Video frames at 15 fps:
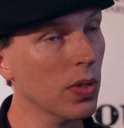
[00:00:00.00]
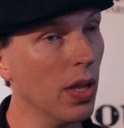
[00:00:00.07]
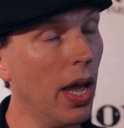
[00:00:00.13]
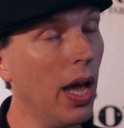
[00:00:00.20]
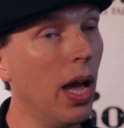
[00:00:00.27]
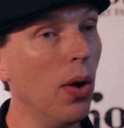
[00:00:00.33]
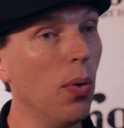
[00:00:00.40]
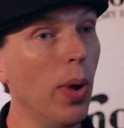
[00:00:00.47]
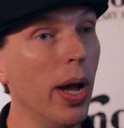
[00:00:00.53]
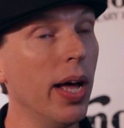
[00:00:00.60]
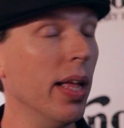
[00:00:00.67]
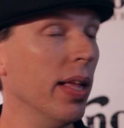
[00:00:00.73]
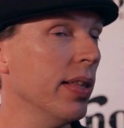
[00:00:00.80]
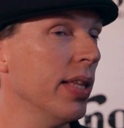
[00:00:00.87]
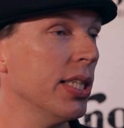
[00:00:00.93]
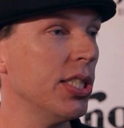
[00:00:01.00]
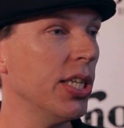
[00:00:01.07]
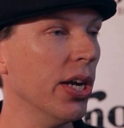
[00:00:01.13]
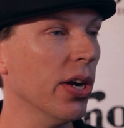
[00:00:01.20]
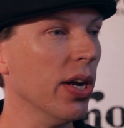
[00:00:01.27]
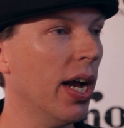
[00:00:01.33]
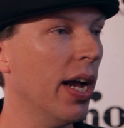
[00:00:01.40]
Well, this
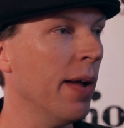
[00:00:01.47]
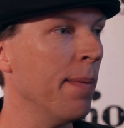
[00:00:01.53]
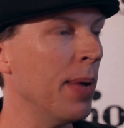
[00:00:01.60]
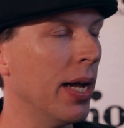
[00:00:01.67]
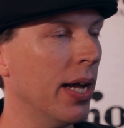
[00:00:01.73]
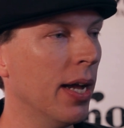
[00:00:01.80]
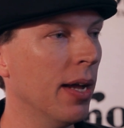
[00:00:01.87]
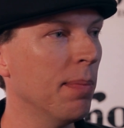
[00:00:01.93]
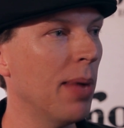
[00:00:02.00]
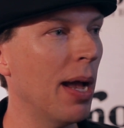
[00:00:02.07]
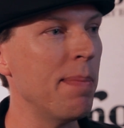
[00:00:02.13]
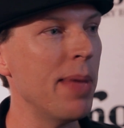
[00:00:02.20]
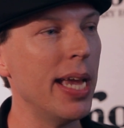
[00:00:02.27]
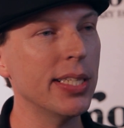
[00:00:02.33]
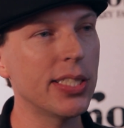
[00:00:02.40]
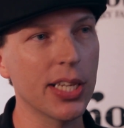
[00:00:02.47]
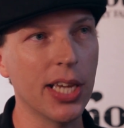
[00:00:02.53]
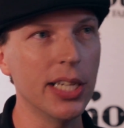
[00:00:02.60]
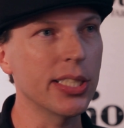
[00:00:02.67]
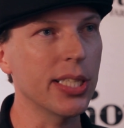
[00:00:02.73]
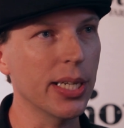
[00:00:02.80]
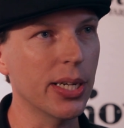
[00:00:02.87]
year my maze, the
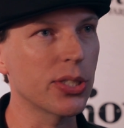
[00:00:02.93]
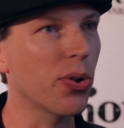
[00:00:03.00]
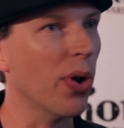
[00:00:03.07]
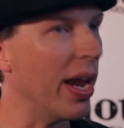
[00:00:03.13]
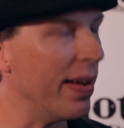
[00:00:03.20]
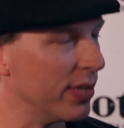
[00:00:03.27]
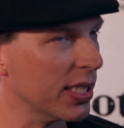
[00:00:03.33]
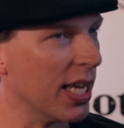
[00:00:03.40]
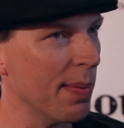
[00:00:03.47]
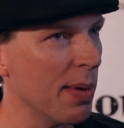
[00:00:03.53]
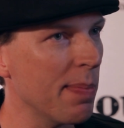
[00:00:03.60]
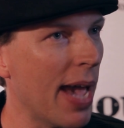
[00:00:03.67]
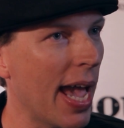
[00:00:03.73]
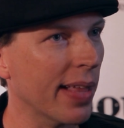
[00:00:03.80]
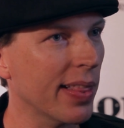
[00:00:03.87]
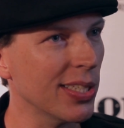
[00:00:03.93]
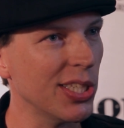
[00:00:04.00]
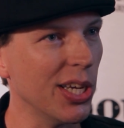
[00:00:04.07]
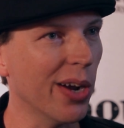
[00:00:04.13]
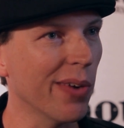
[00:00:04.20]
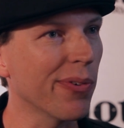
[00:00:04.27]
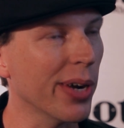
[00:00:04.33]
Gunslingers Grave, is coming back this
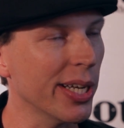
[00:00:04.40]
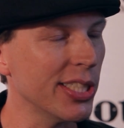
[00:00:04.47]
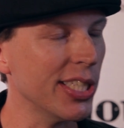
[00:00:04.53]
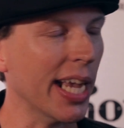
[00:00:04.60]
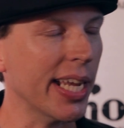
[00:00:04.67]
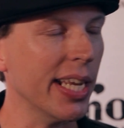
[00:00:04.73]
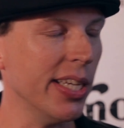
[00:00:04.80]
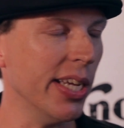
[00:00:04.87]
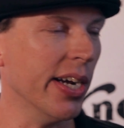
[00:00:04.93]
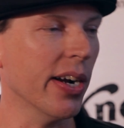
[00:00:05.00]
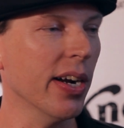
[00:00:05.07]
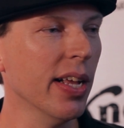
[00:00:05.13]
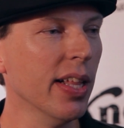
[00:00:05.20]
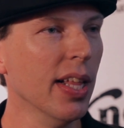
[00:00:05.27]
year for its second year.